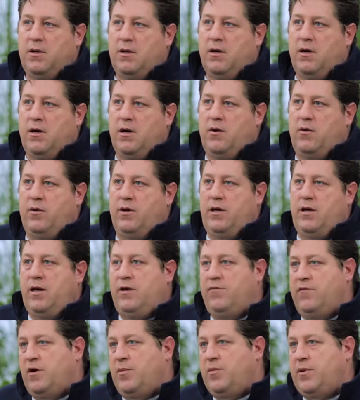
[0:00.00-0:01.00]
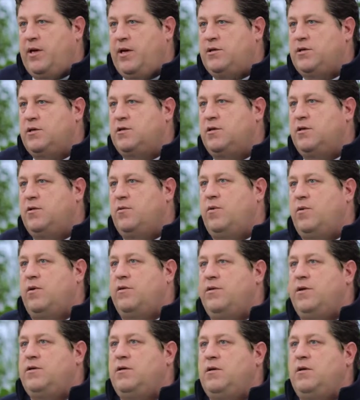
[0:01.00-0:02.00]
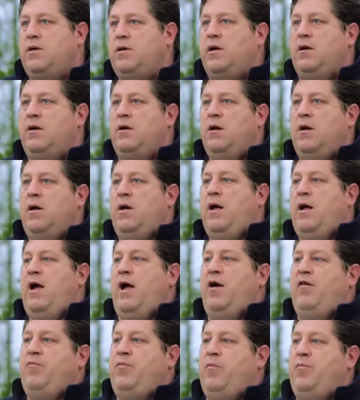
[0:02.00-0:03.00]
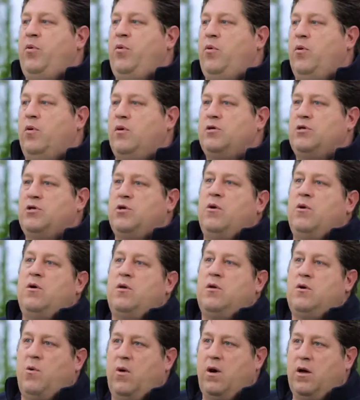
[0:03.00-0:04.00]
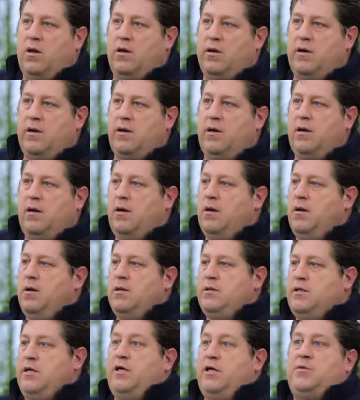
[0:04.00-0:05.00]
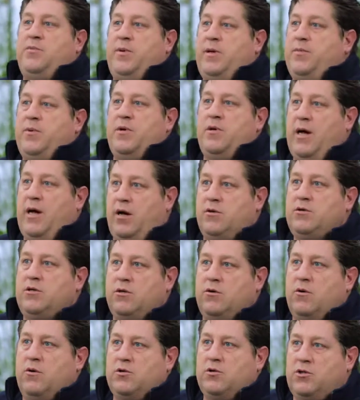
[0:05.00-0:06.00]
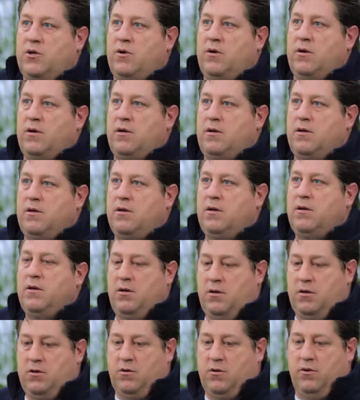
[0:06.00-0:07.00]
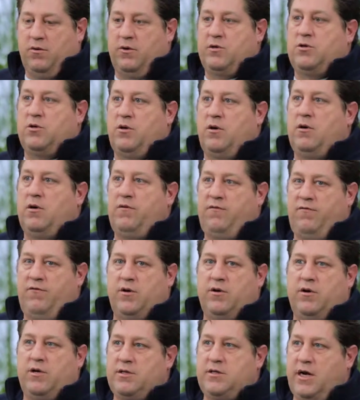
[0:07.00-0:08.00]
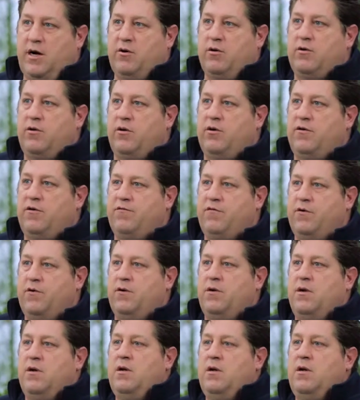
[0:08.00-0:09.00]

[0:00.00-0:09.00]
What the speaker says: And even the places in the world that have poor soil quality teach people how to grow soil. Grow the soil, fill your tower, grow your food.